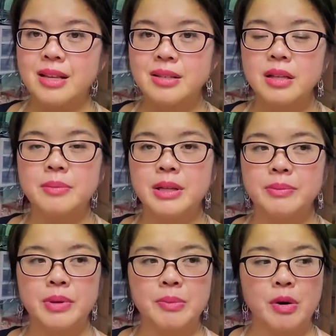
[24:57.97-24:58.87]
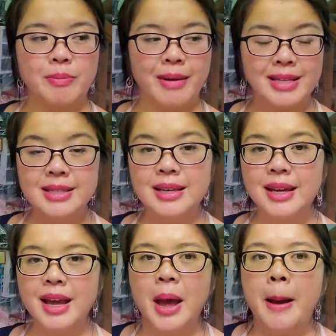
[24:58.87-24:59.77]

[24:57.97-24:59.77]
It sounds a little bit more musky,